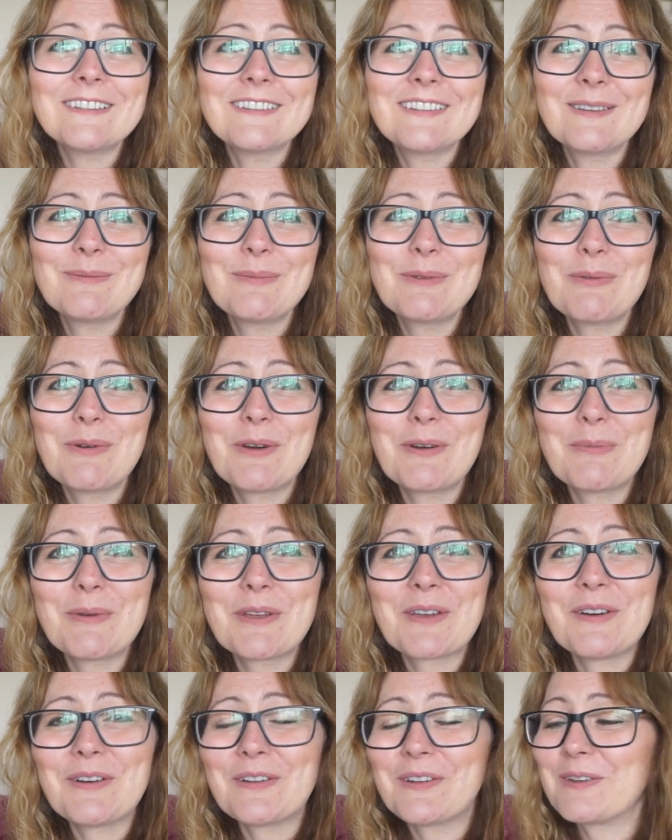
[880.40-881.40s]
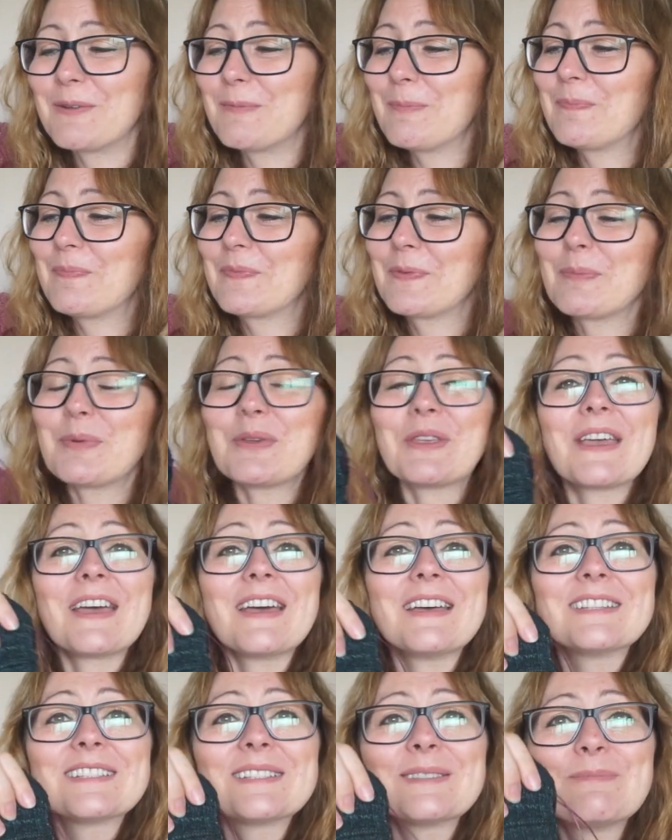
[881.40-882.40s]
That'll be what I'll be calling them. But
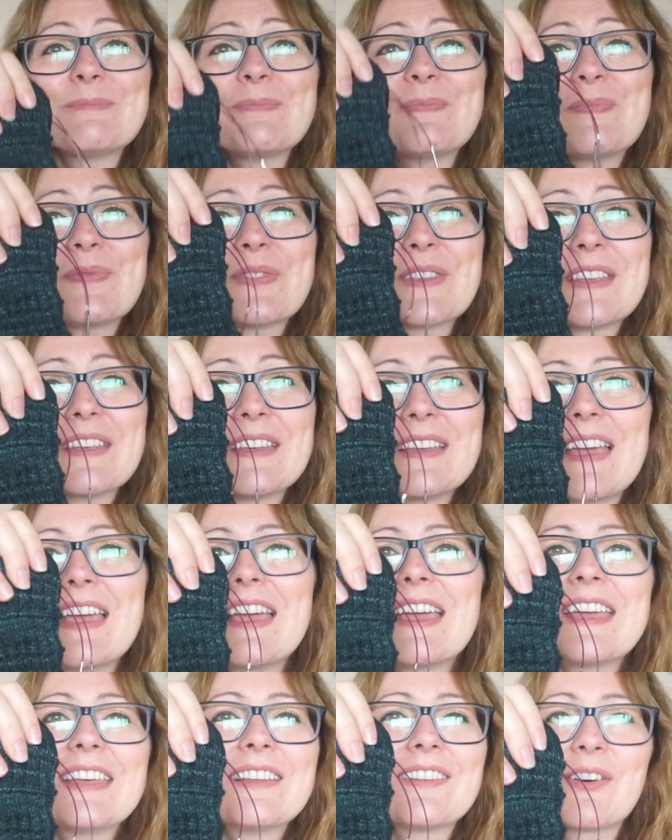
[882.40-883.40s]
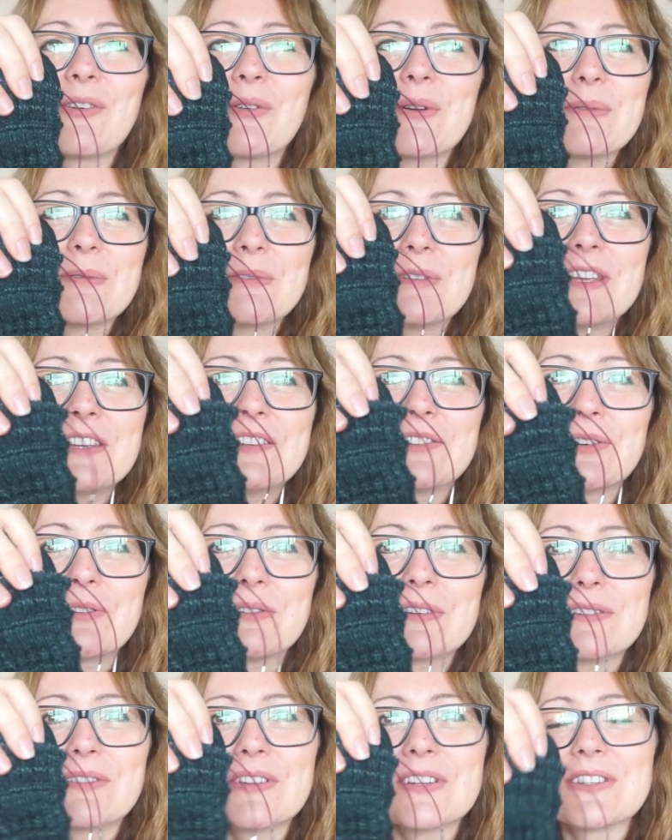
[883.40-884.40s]
yes, it'll go in. It'll go
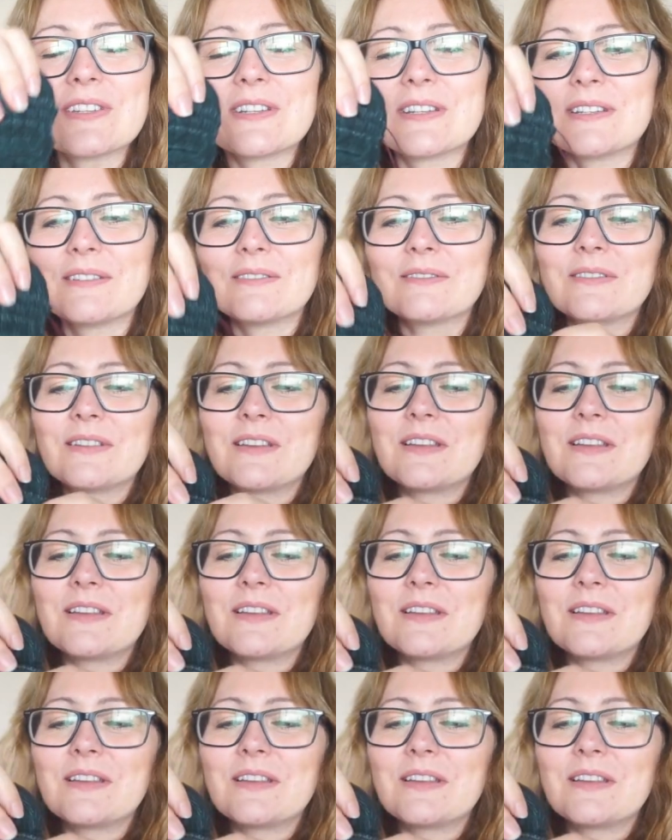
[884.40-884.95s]
in eventually.